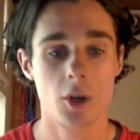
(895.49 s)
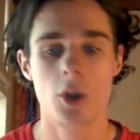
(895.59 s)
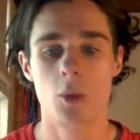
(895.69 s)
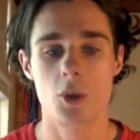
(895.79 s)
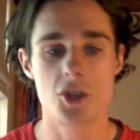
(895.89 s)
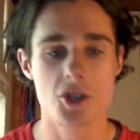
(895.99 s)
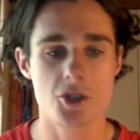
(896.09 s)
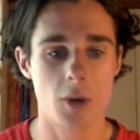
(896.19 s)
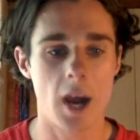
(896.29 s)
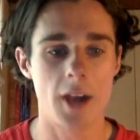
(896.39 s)
which is
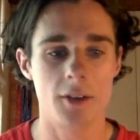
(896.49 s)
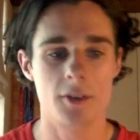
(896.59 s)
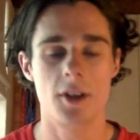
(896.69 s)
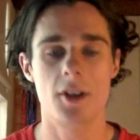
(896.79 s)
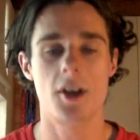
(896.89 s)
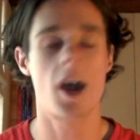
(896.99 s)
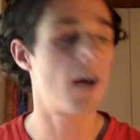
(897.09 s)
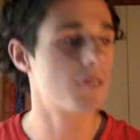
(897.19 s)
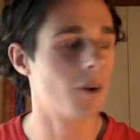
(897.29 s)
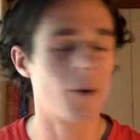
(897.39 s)
great.
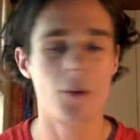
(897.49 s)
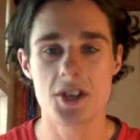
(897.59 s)
after all